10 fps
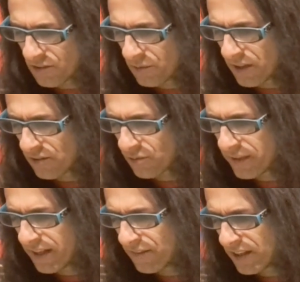see what else we
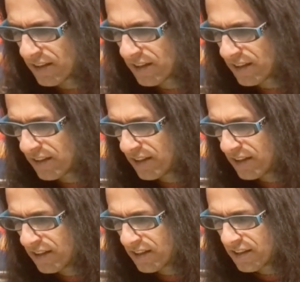have. Anything
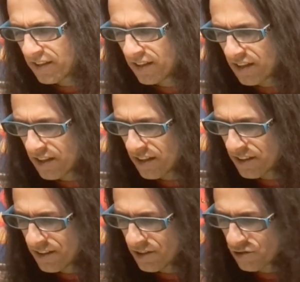
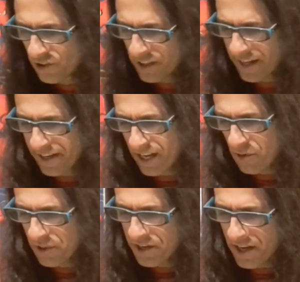interesting? You got a guy
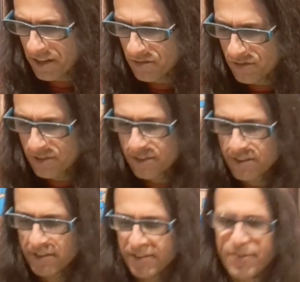with a knife.
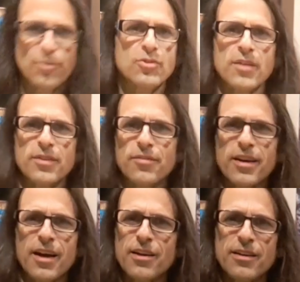You always have to have a
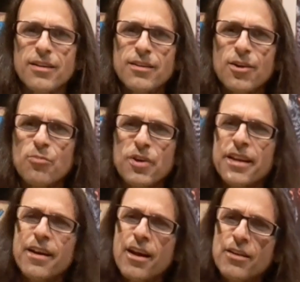guy, you know,
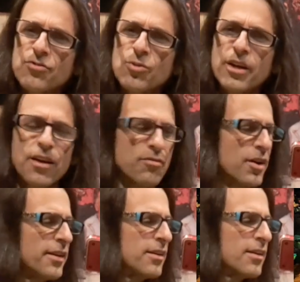bringing a knife to a
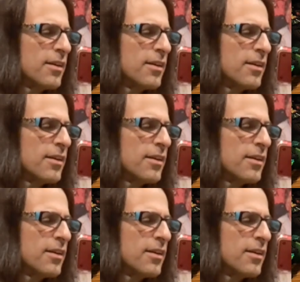gunfight.